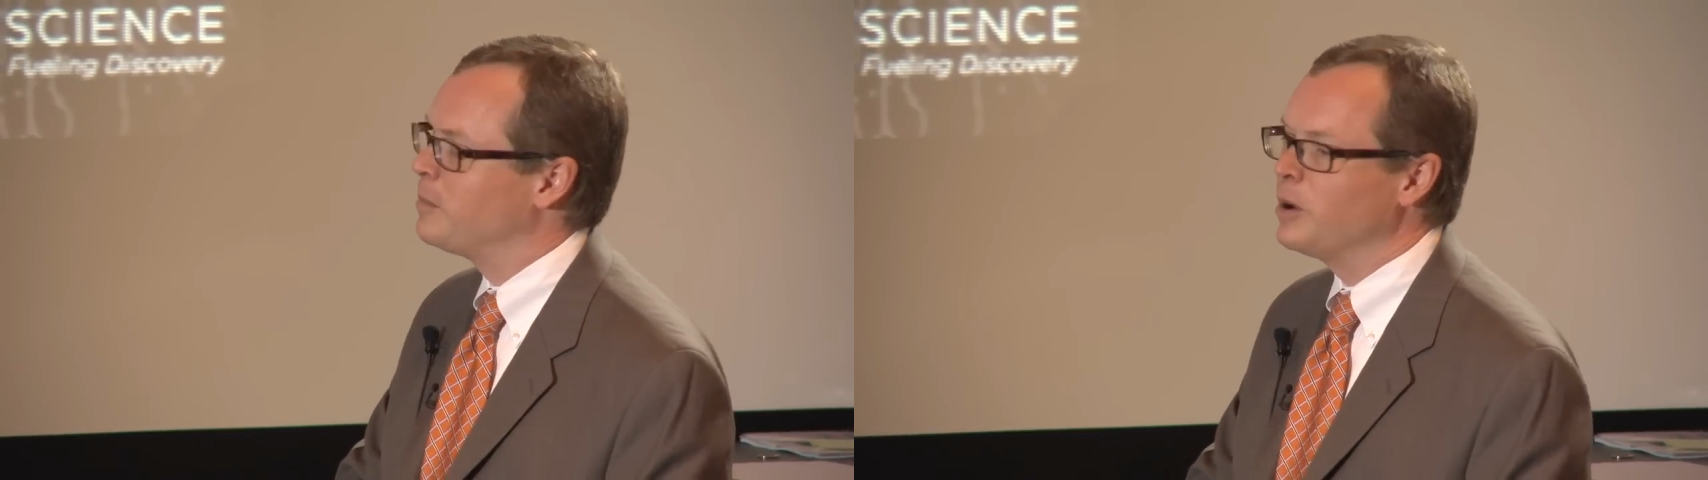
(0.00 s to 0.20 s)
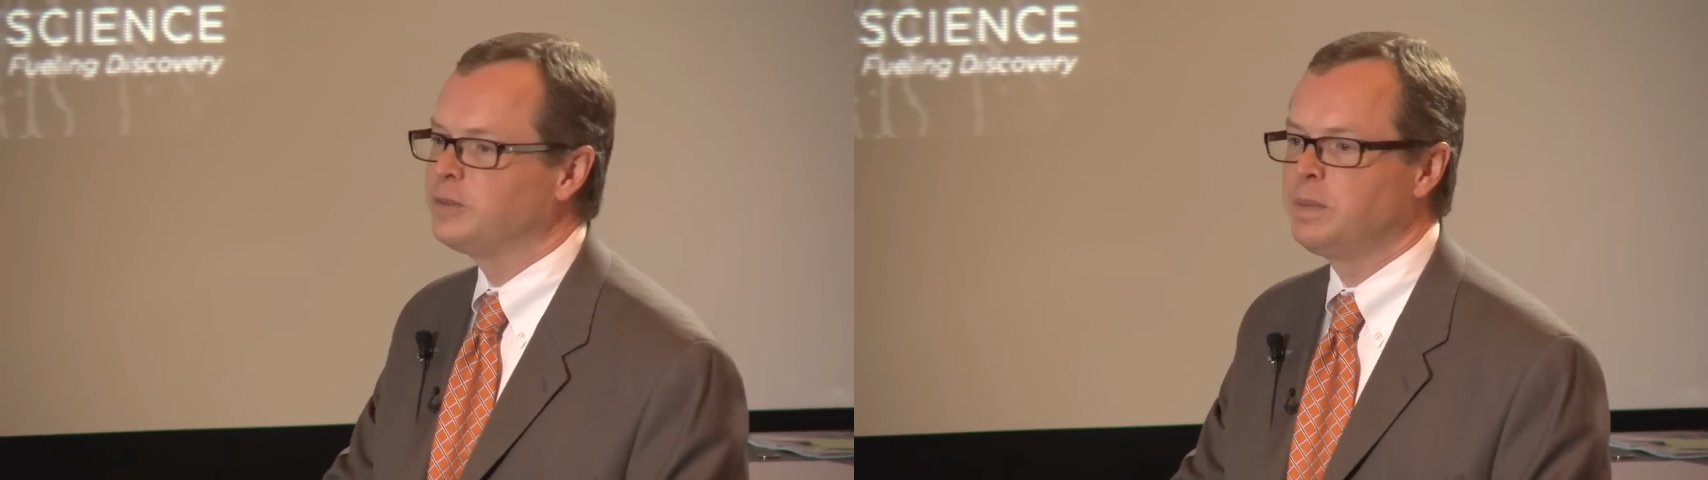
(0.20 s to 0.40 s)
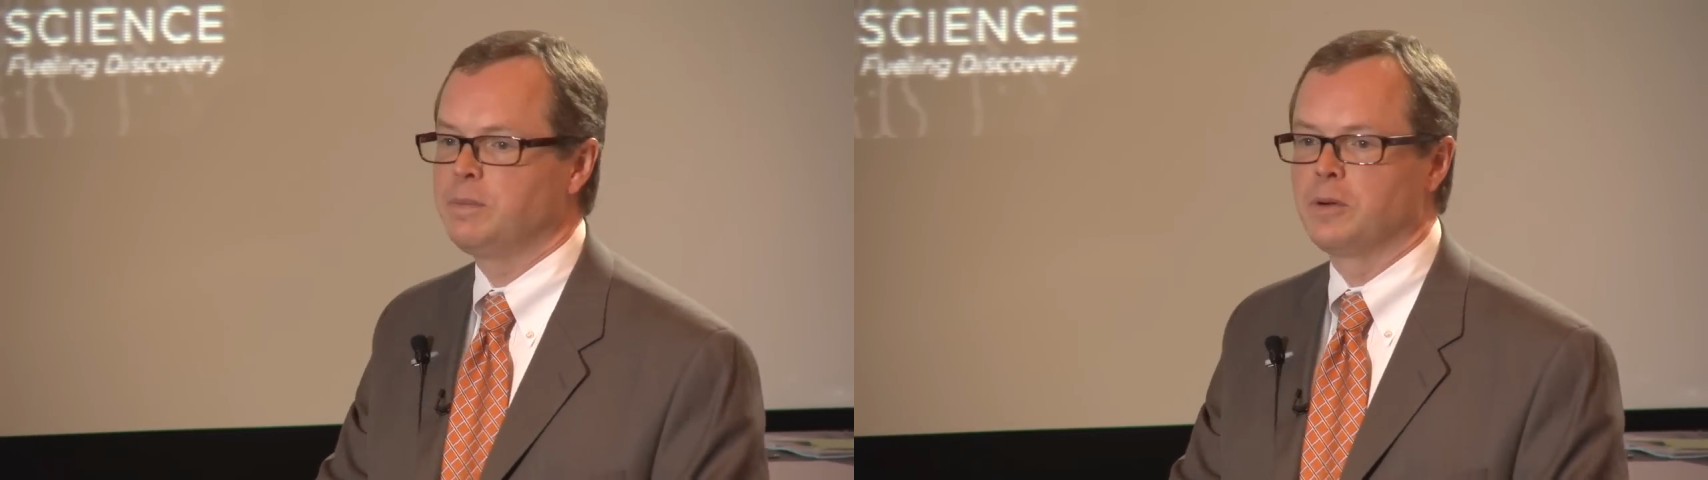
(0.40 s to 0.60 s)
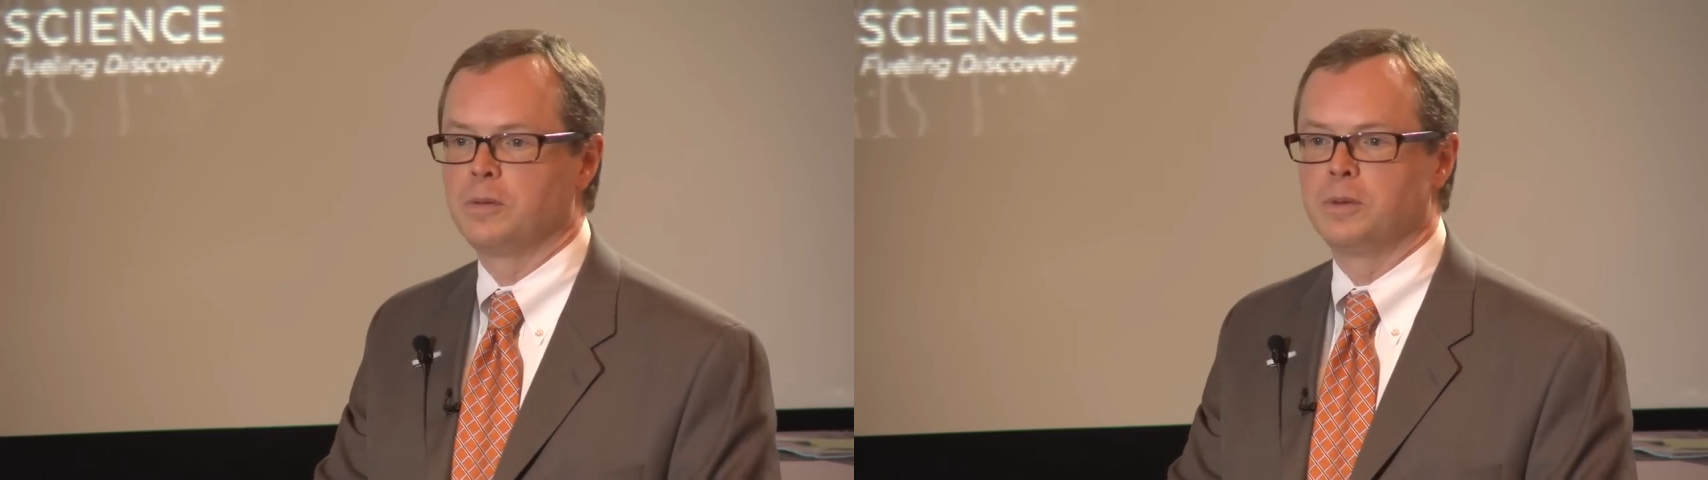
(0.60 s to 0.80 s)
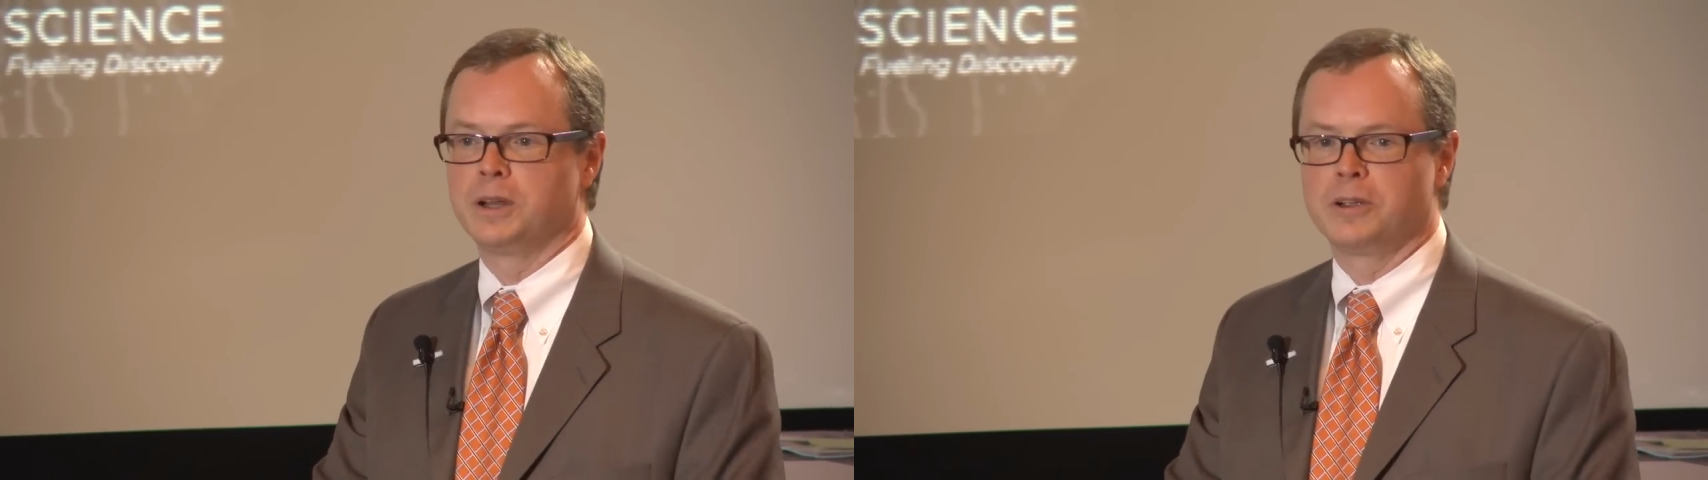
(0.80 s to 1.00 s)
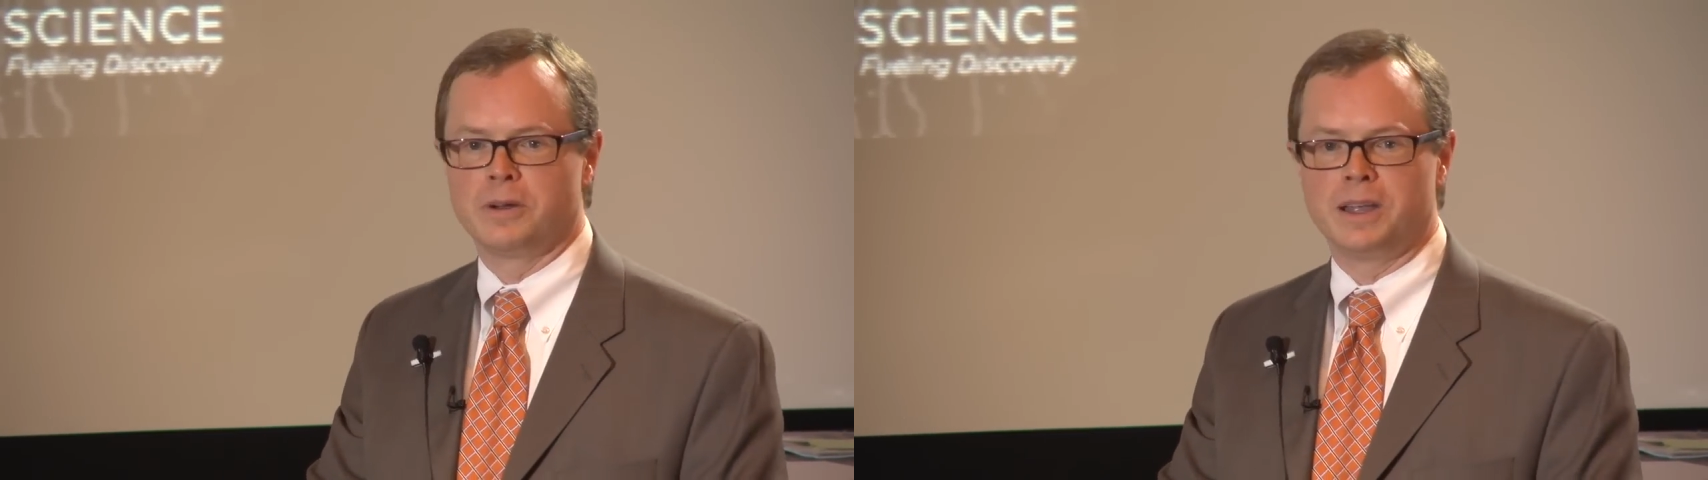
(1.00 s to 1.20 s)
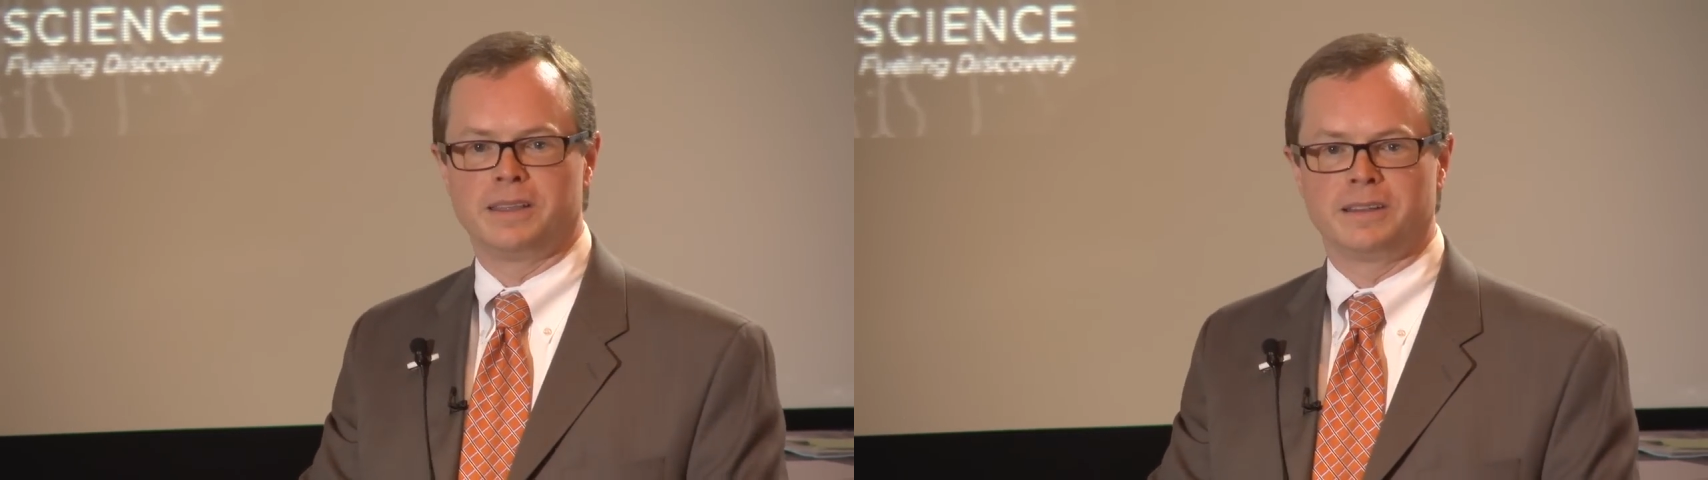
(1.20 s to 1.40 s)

most people would agree